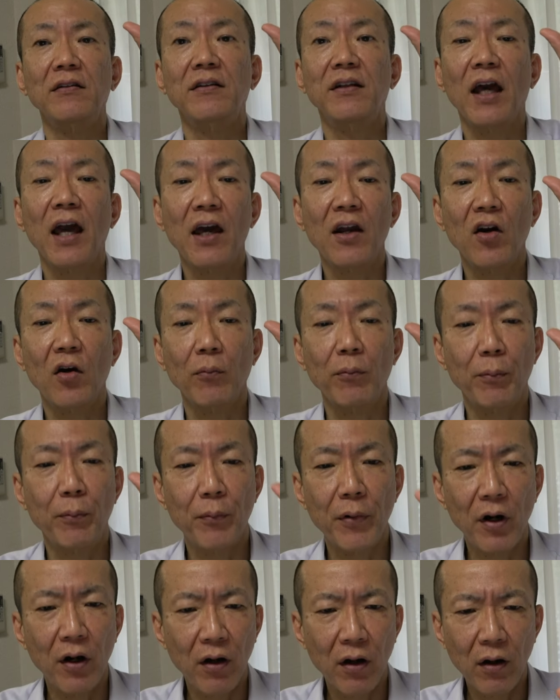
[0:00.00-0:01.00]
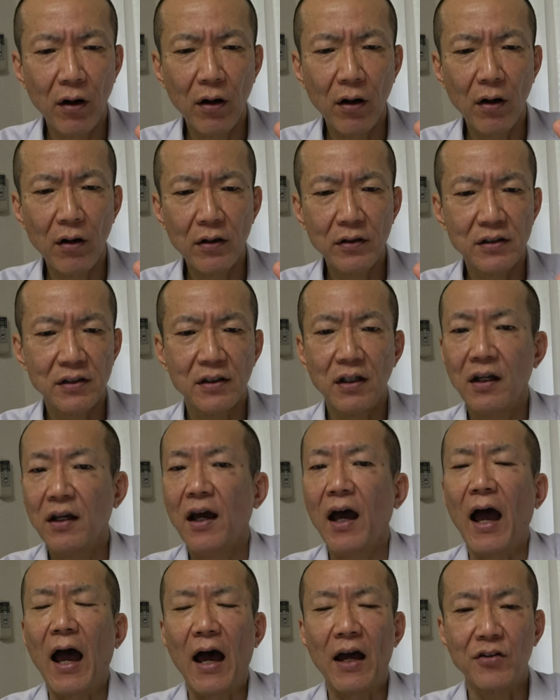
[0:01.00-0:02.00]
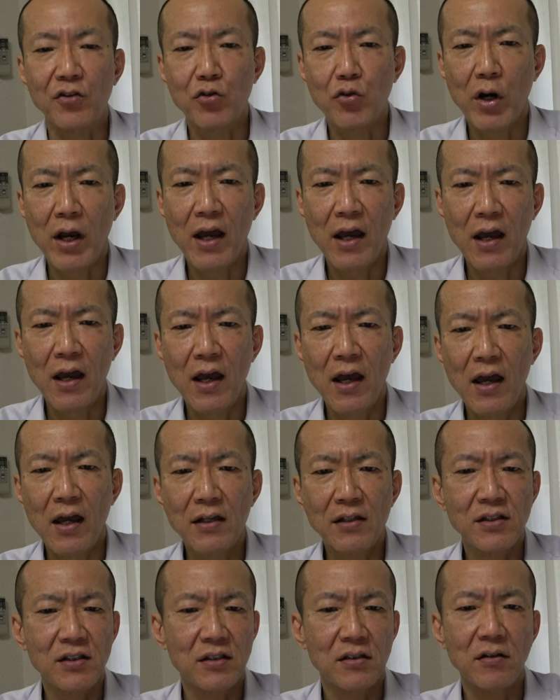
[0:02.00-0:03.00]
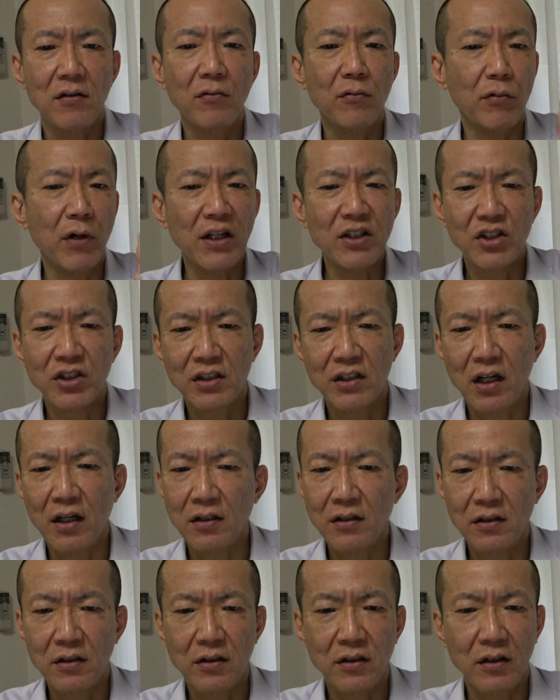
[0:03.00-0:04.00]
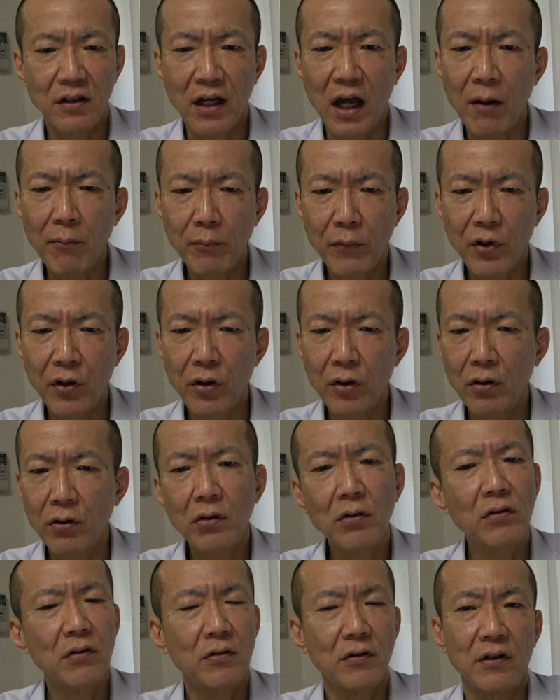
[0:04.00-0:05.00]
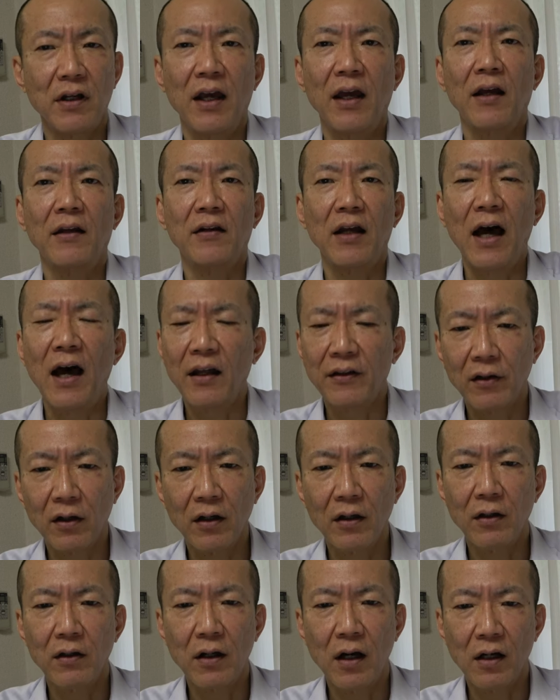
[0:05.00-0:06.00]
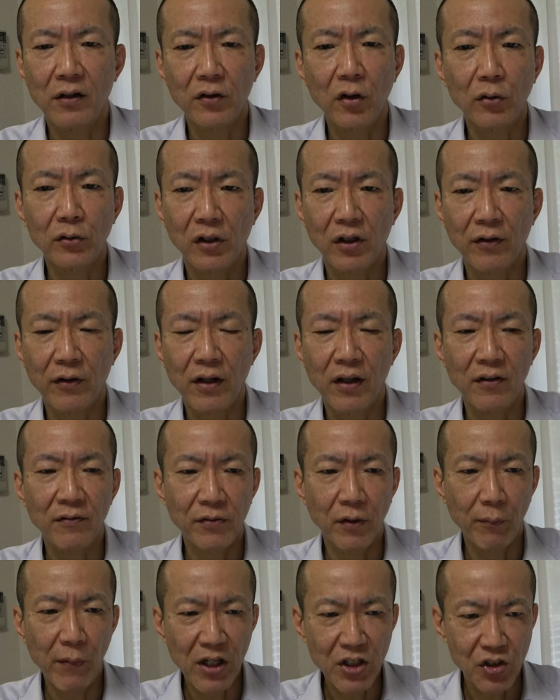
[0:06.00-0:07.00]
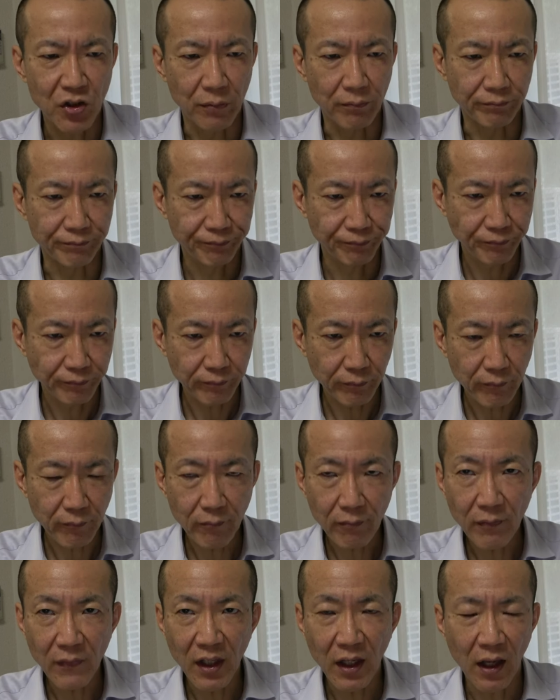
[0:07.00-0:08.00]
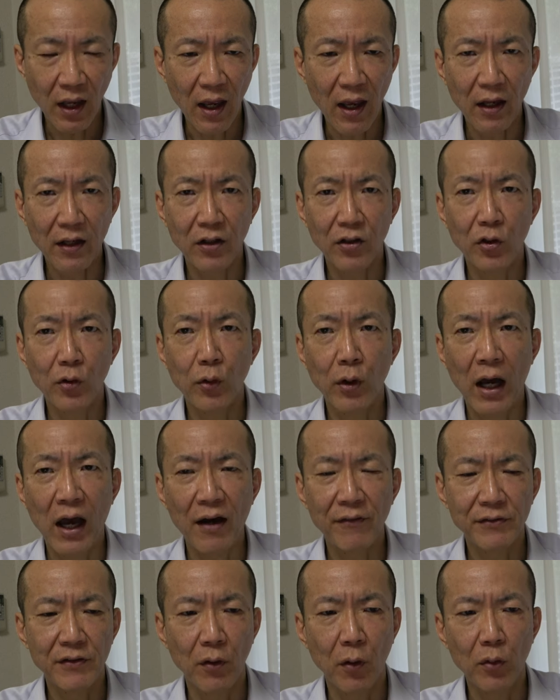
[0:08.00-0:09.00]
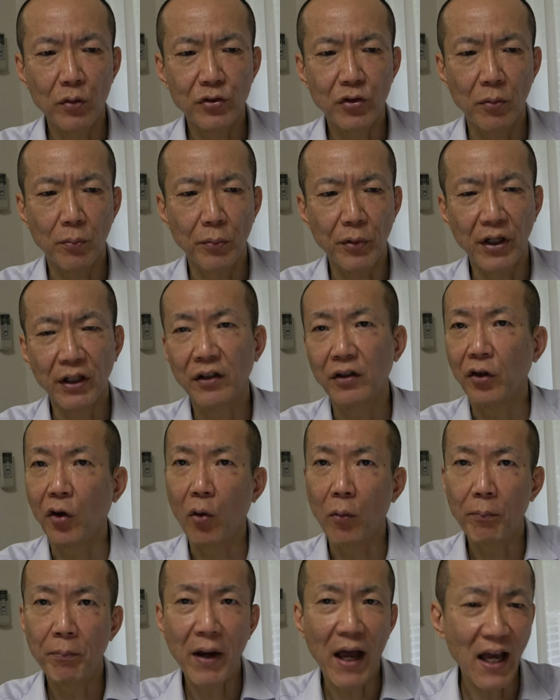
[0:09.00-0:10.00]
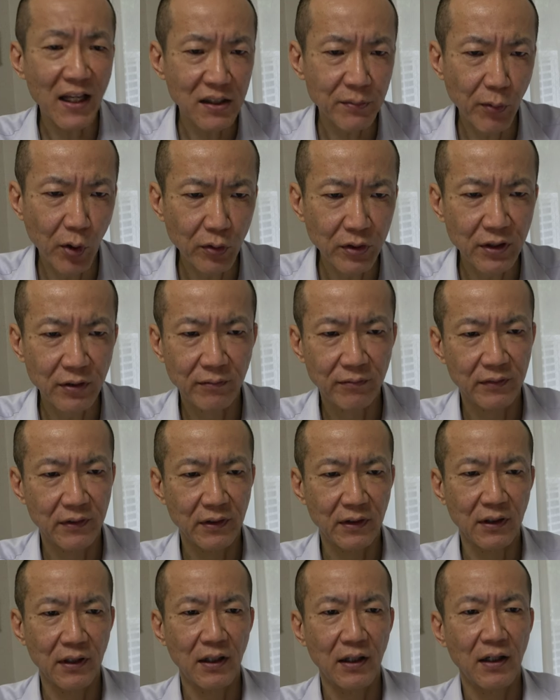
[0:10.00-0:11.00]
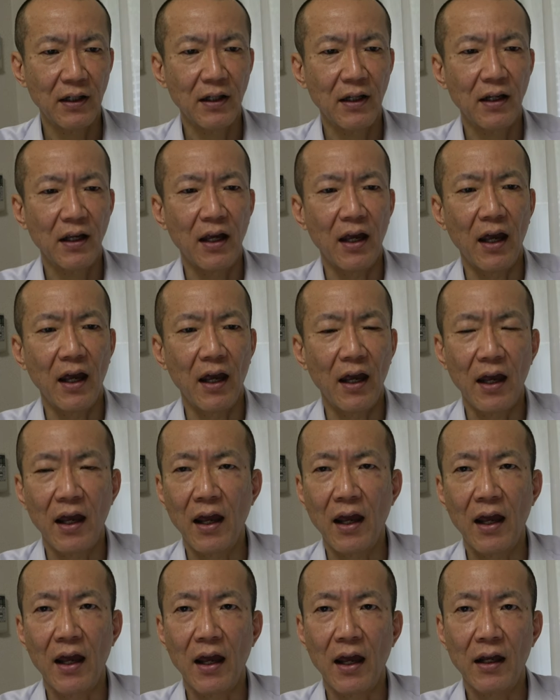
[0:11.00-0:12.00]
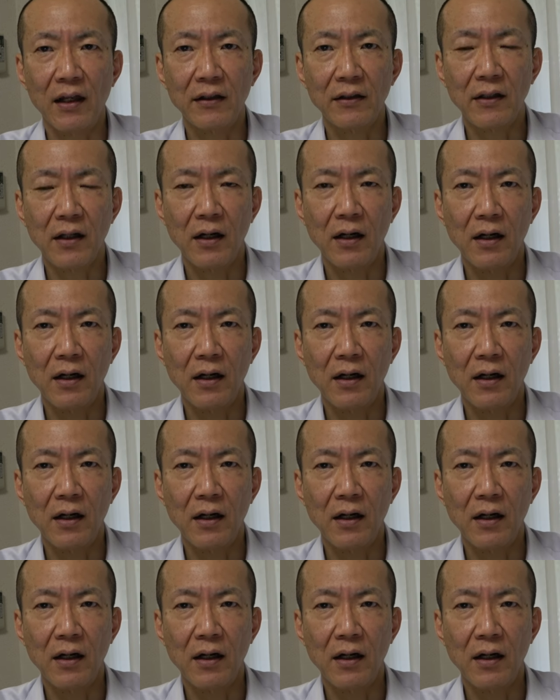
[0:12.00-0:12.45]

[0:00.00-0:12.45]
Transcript: date of birth, address, resident number, and other notary information. And you have to also bring your passport. And